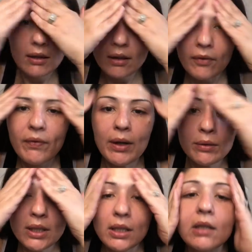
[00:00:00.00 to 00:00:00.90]
the
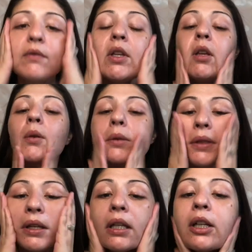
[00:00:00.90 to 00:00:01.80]
Fountain of
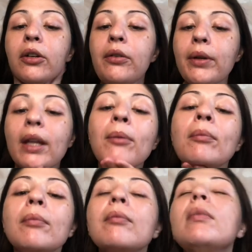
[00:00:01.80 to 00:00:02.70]
Youth in a cream,